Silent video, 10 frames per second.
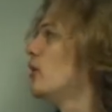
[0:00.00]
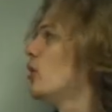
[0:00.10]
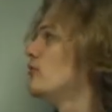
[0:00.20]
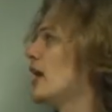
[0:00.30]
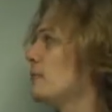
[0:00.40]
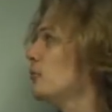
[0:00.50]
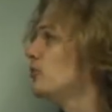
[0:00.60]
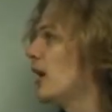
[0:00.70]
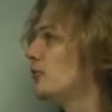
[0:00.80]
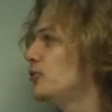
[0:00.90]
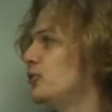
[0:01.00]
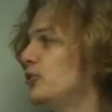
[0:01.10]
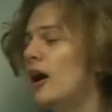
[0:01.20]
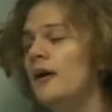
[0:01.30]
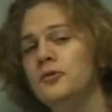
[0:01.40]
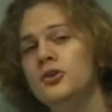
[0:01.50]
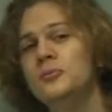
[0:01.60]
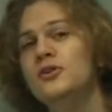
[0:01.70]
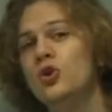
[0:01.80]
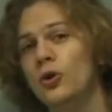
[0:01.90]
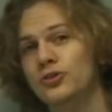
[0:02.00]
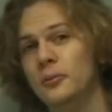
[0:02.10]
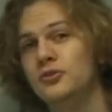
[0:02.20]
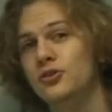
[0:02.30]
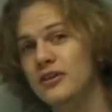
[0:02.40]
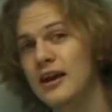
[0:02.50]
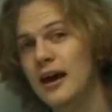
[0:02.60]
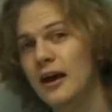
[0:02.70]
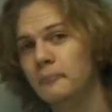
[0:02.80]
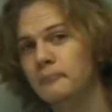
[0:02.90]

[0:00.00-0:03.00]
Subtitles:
of an apple's altitude after it has been tossed up into the air.